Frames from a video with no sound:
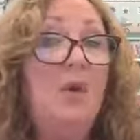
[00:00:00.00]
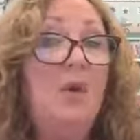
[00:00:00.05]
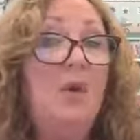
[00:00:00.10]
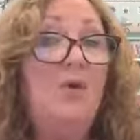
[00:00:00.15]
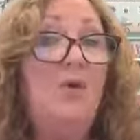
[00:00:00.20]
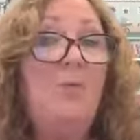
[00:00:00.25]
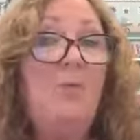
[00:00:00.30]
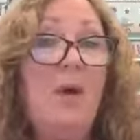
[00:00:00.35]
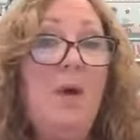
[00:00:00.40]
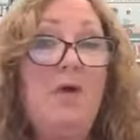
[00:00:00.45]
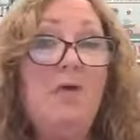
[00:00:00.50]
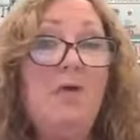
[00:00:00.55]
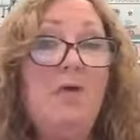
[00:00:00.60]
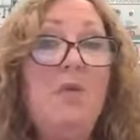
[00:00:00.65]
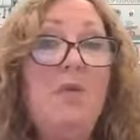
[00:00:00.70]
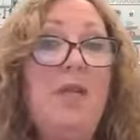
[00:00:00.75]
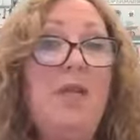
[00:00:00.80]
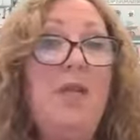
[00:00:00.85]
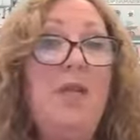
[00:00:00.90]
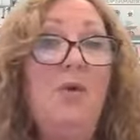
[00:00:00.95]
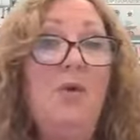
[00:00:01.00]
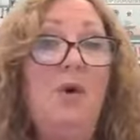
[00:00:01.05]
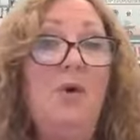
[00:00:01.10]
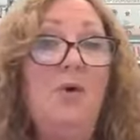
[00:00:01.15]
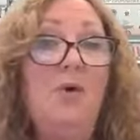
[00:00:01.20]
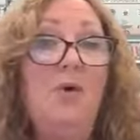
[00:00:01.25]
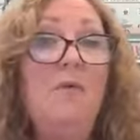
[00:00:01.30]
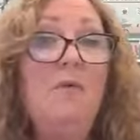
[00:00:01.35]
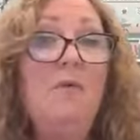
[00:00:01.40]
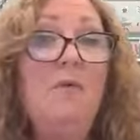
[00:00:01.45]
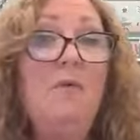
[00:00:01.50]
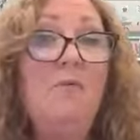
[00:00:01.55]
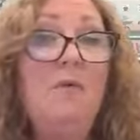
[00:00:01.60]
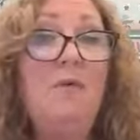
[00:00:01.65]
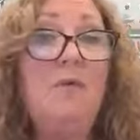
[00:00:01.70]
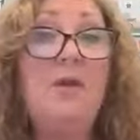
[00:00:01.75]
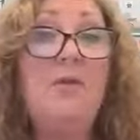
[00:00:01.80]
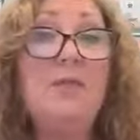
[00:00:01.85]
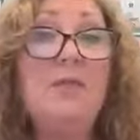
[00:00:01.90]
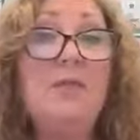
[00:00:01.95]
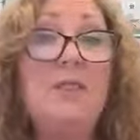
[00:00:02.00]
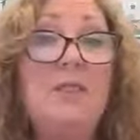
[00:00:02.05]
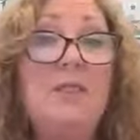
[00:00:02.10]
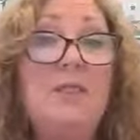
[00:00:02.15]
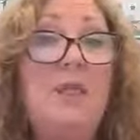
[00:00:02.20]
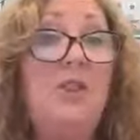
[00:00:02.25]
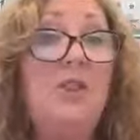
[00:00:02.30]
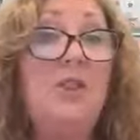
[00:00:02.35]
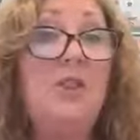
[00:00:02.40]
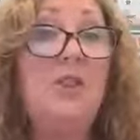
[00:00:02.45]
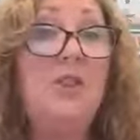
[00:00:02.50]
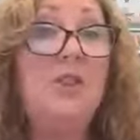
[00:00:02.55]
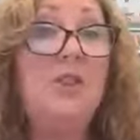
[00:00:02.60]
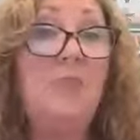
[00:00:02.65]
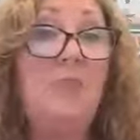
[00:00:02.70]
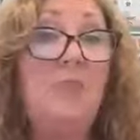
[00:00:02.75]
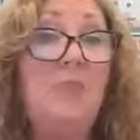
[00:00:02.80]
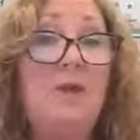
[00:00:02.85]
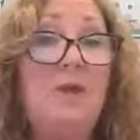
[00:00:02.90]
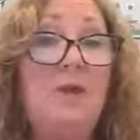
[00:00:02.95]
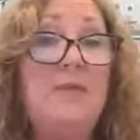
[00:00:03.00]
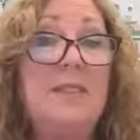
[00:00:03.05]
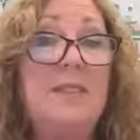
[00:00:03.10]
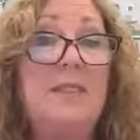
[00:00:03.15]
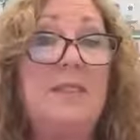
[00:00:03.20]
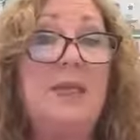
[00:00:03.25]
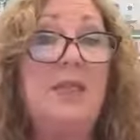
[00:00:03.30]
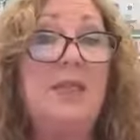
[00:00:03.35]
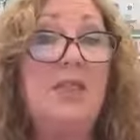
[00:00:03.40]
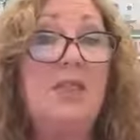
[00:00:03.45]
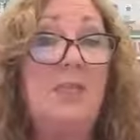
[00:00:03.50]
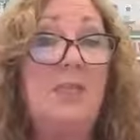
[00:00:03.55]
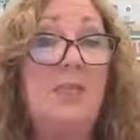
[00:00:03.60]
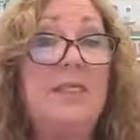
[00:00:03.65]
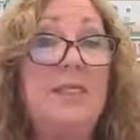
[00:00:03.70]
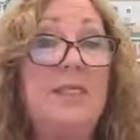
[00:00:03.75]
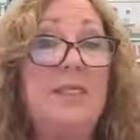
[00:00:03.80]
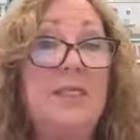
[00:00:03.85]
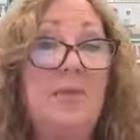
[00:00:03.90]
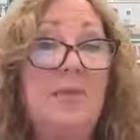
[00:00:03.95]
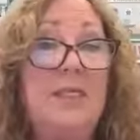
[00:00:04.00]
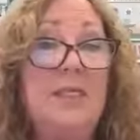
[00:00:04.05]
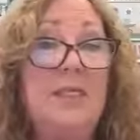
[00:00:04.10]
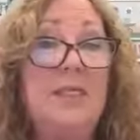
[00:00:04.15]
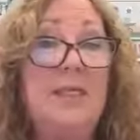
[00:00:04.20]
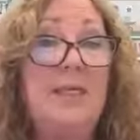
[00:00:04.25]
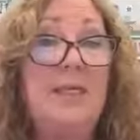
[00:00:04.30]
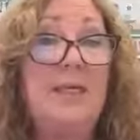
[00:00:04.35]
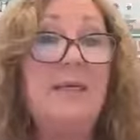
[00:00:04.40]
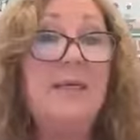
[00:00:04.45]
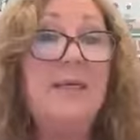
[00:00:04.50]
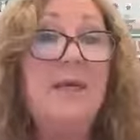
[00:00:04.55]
You may already know that there is a section in the Privacy Act 2020